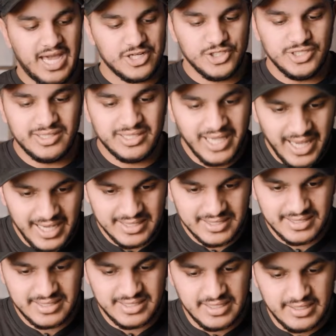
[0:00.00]
actually
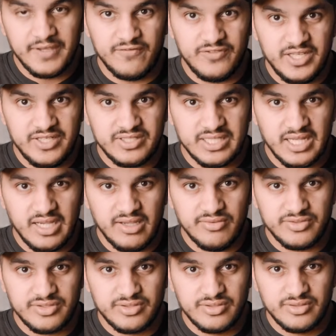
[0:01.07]
test if these
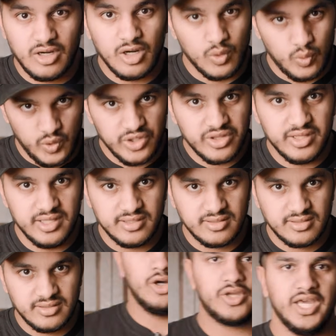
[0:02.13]
knives are worth
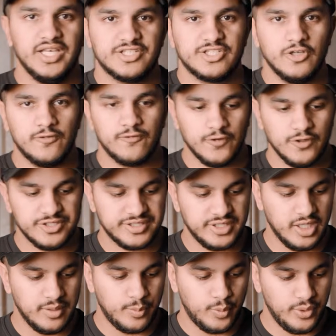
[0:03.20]
it. Okay, so first
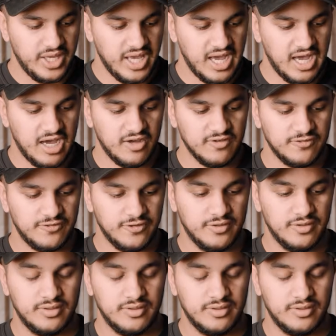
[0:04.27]
up we have